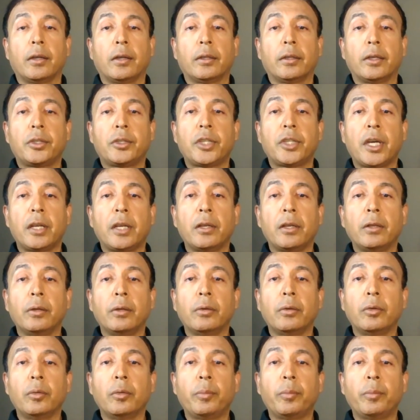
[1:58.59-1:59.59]
the channel
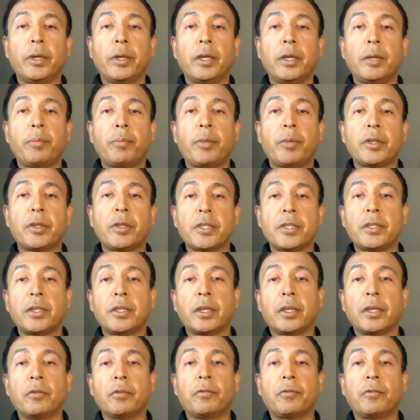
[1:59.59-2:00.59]
will be
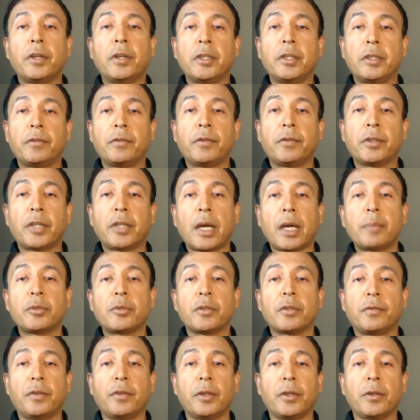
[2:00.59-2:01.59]
presenting you very different types
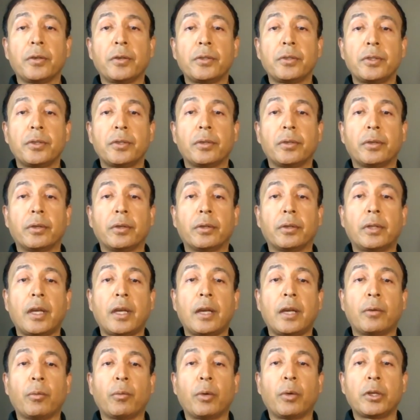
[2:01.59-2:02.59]
of videos
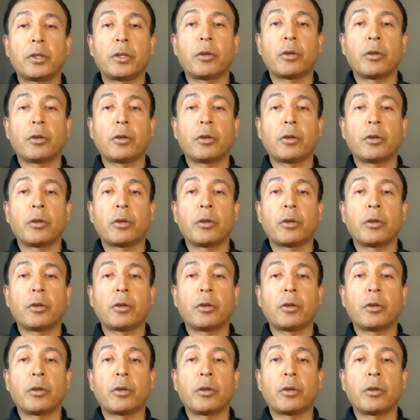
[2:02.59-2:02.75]
than what